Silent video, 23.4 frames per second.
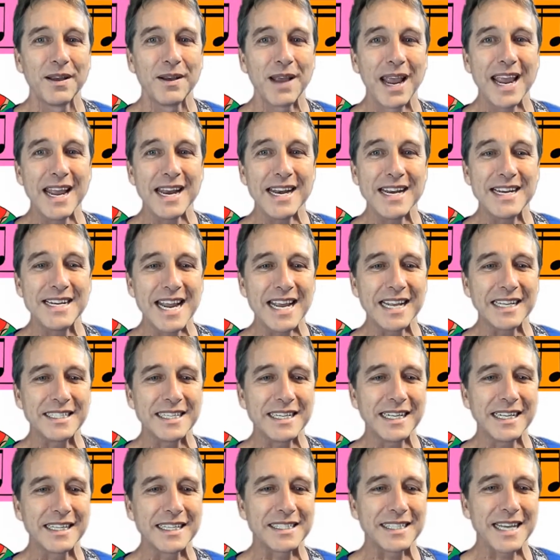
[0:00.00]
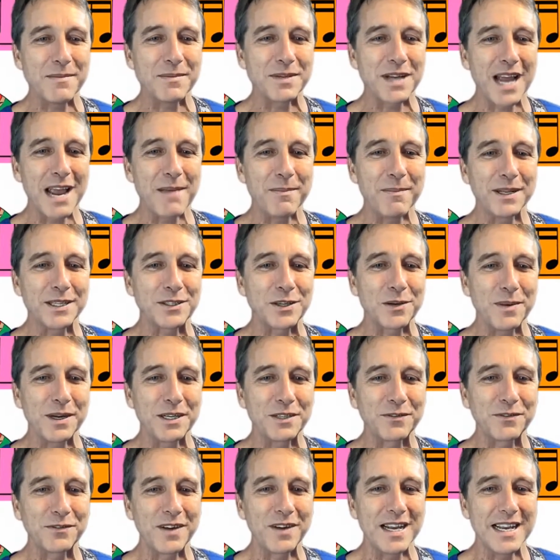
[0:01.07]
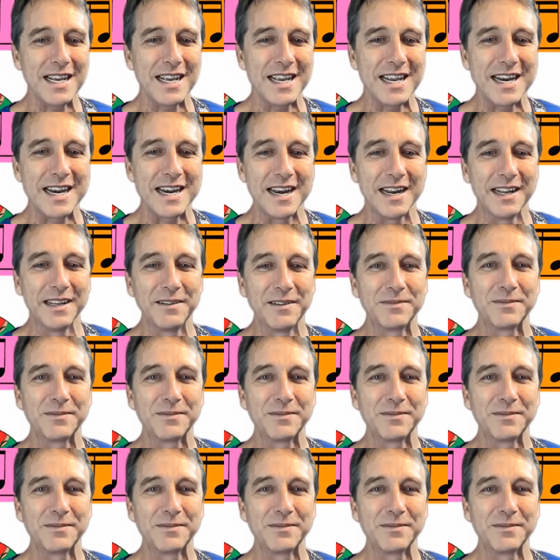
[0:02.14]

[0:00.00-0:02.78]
and dancing at the same time. It's so much fun.